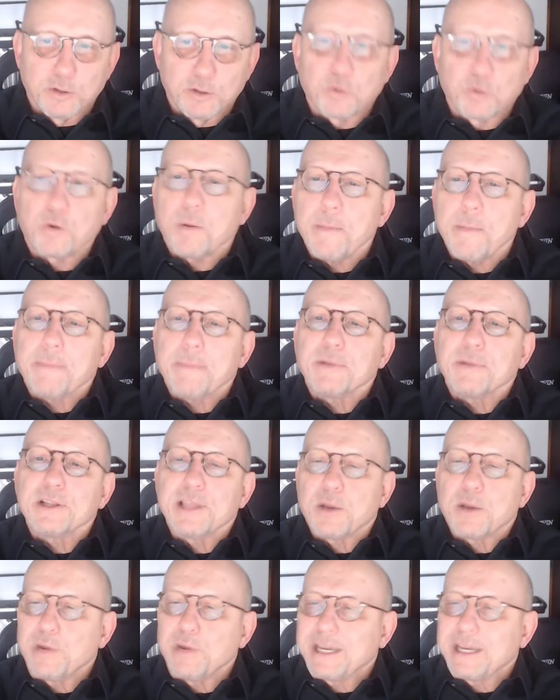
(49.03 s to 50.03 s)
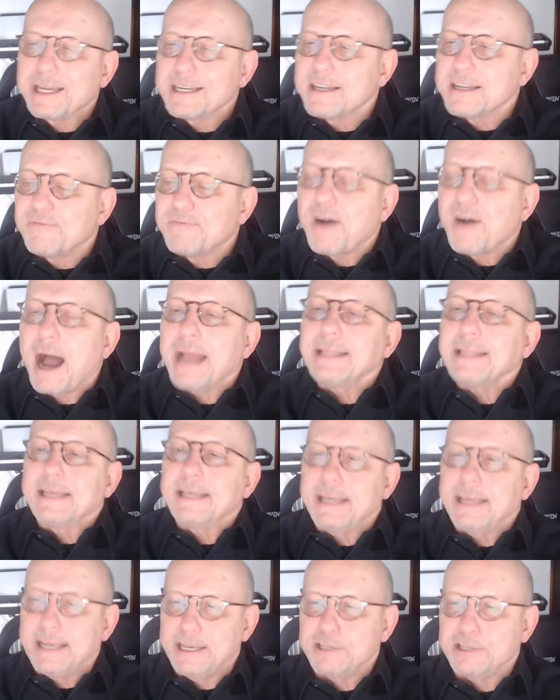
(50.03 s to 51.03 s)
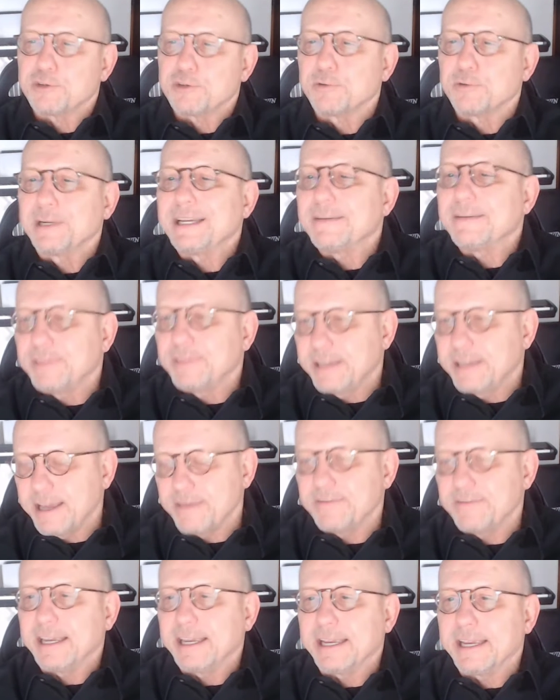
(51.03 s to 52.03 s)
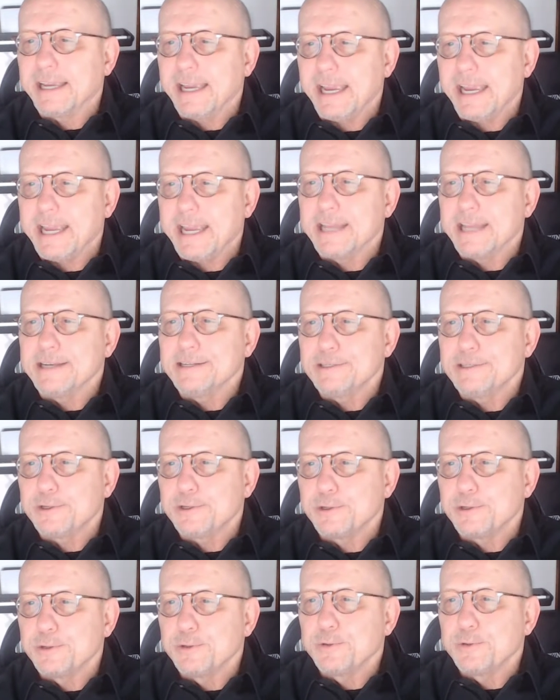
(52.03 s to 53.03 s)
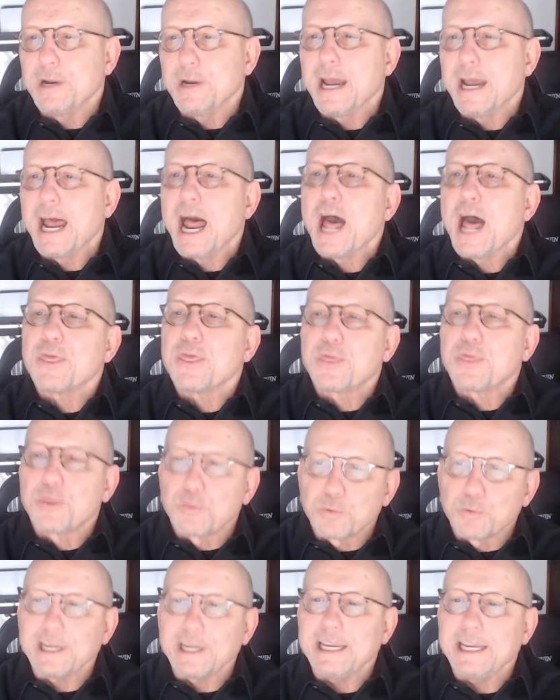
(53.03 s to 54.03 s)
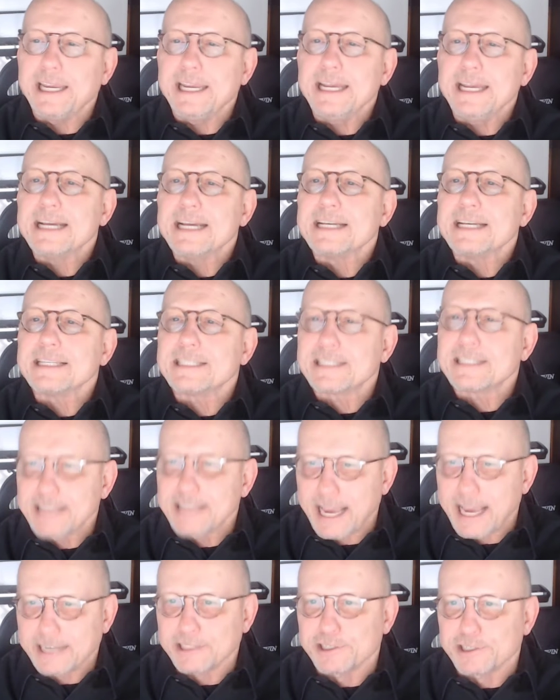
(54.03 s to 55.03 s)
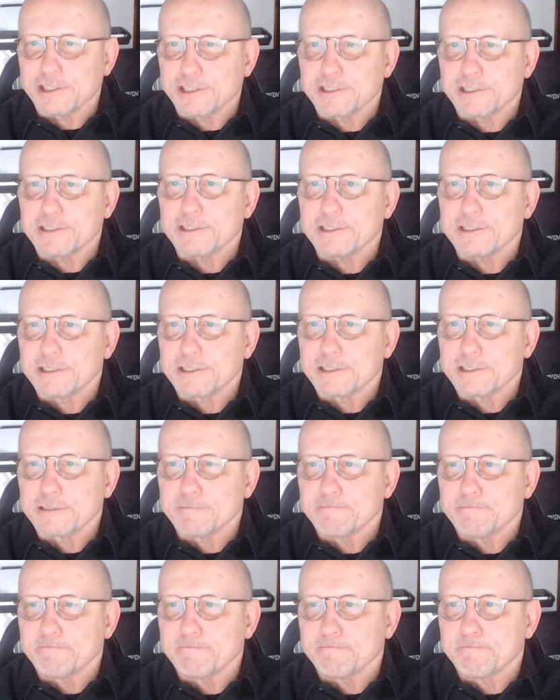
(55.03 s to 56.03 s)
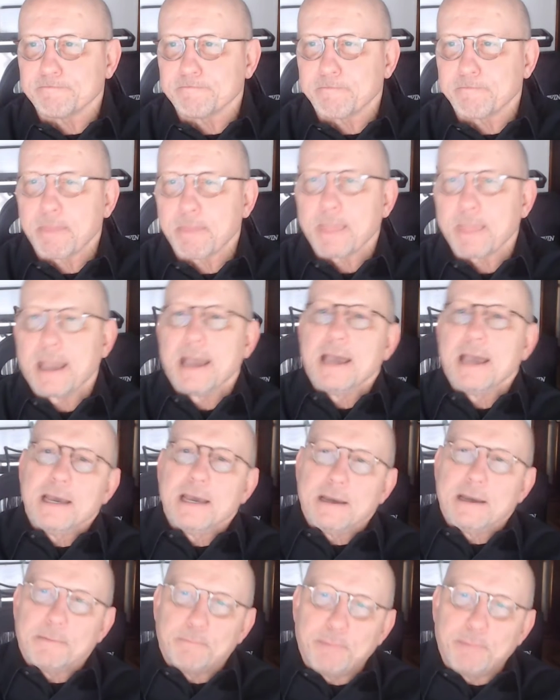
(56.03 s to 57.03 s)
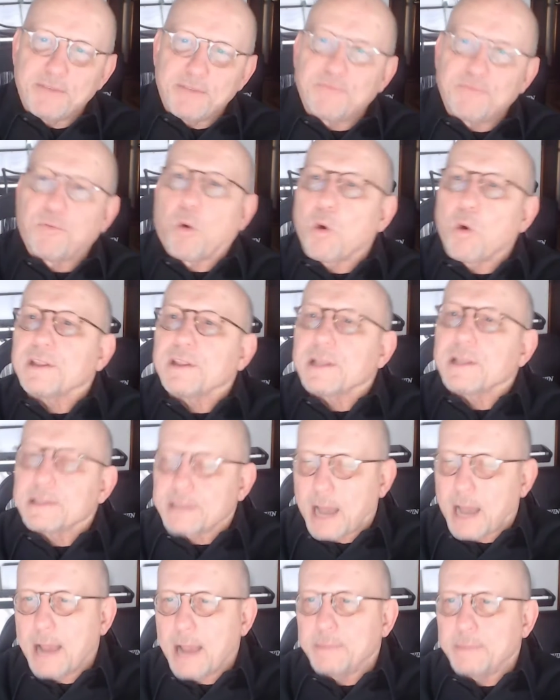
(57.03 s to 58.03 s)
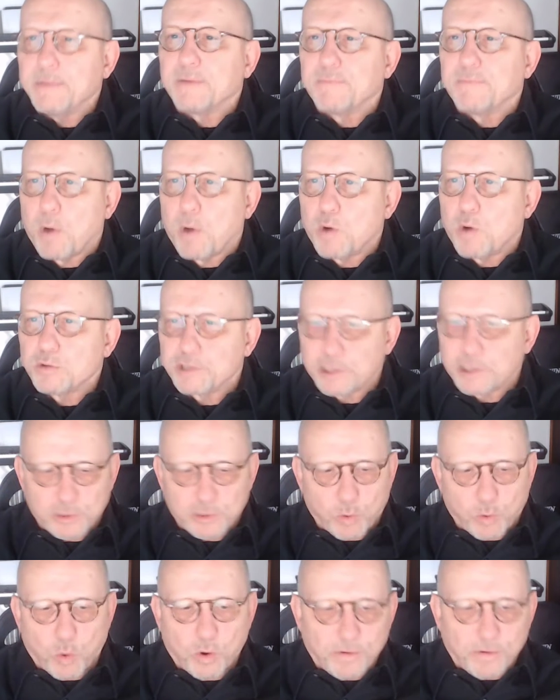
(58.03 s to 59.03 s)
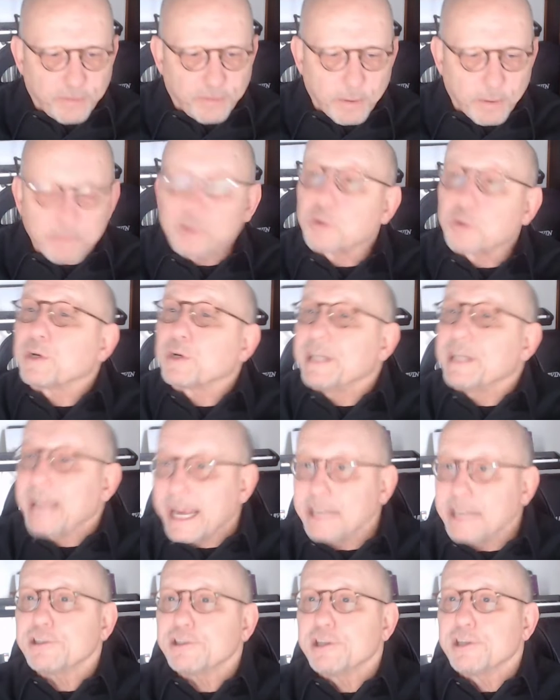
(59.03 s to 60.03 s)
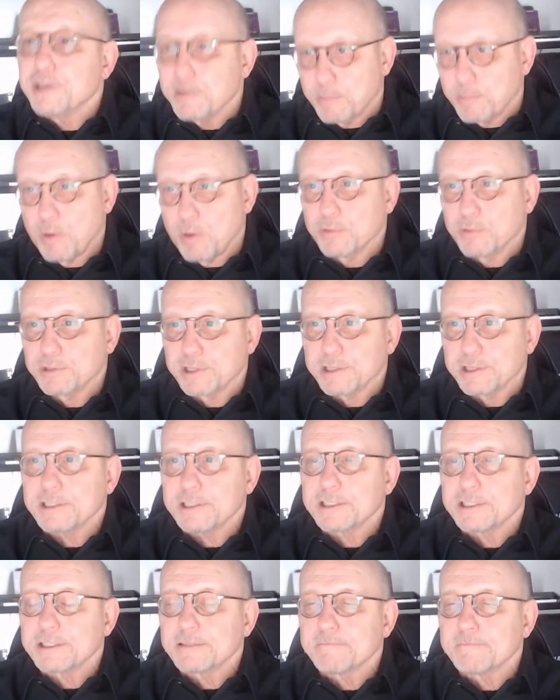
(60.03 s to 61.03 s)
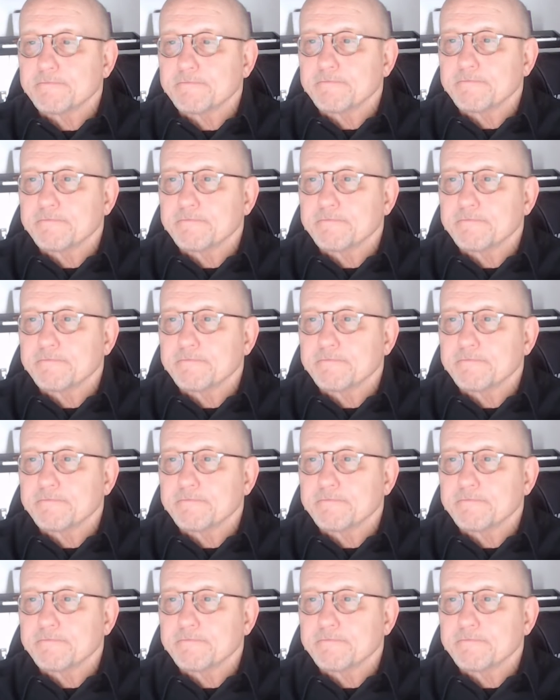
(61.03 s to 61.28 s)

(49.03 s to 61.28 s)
You'll remember that we can divide the history of giving into three sections. Before the time of Moses, or from creation to Moses.